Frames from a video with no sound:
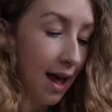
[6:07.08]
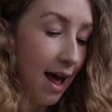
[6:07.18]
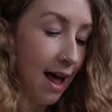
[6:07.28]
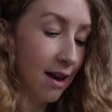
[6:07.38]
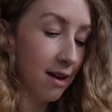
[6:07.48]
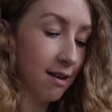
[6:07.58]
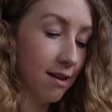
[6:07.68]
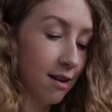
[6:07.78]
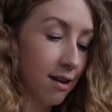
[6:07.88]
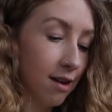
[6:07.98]
and
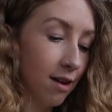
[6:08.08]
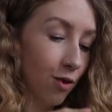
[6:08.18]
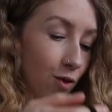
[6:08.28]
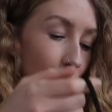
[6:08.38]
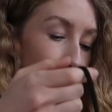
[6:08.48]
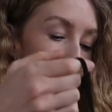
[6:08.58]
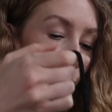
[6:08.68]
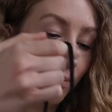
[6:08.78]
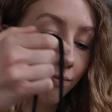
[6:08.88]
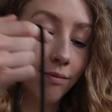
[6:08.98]

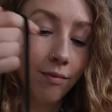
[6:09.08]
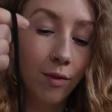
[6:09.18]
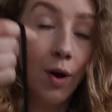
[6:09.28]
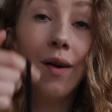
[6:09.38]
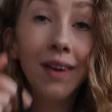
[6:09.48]
support not